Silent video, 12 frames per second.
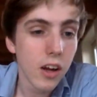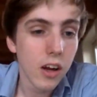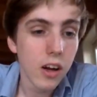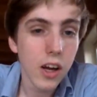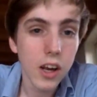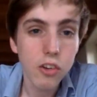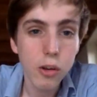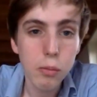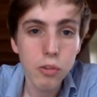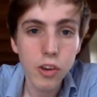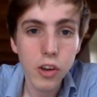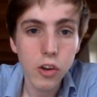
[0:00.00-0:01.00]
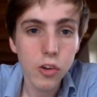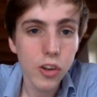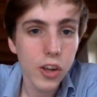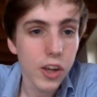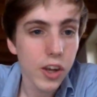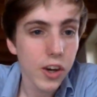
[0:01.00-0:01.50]
Uh, examples
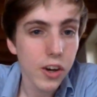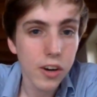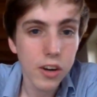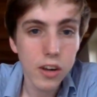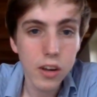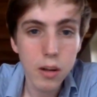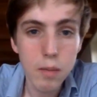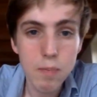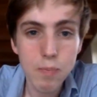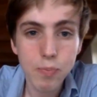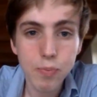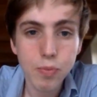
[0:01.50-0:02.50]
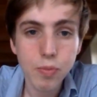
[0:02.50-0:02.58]
include here. Um,